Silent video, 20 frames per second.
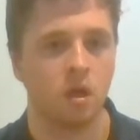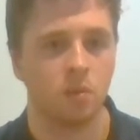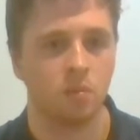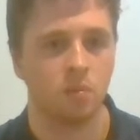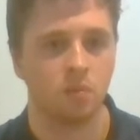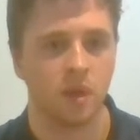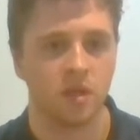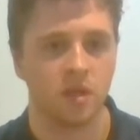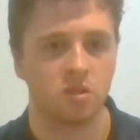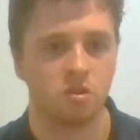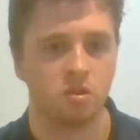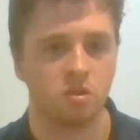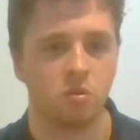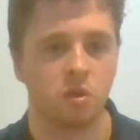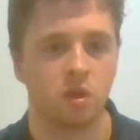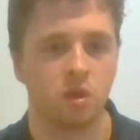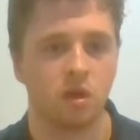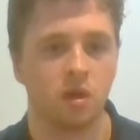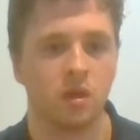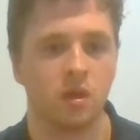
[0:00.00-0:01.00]
Make sure
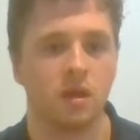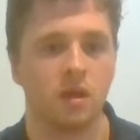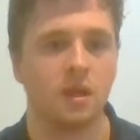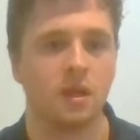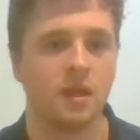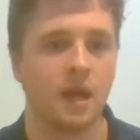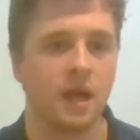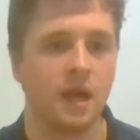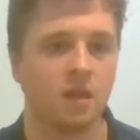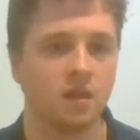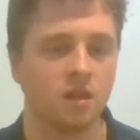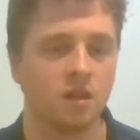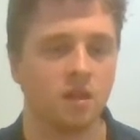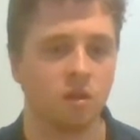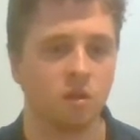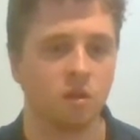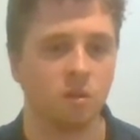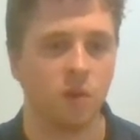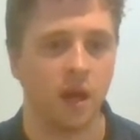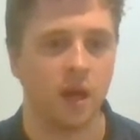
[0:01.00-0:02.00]
we're inhaling
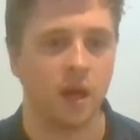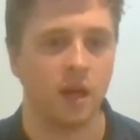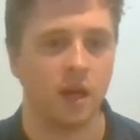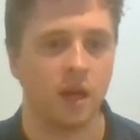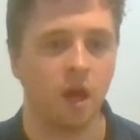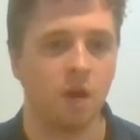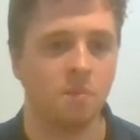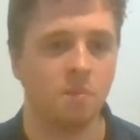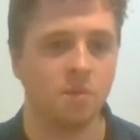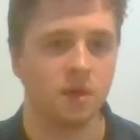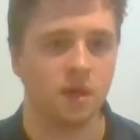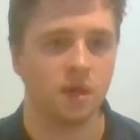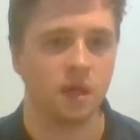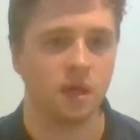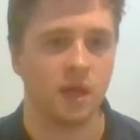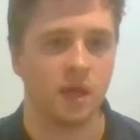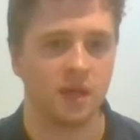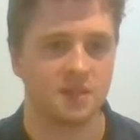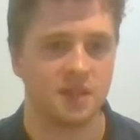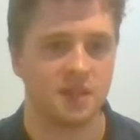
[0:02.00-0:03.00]
on the way up
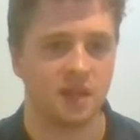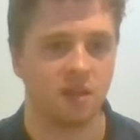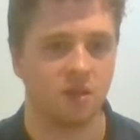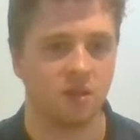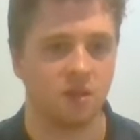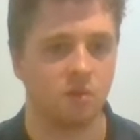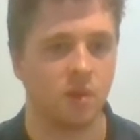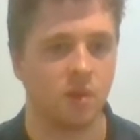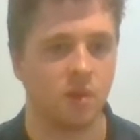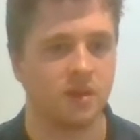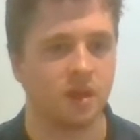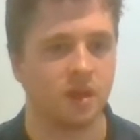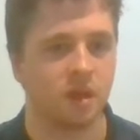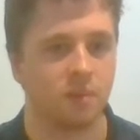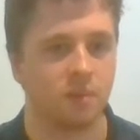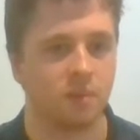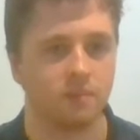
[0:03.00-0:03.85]
and exhaling on the way down.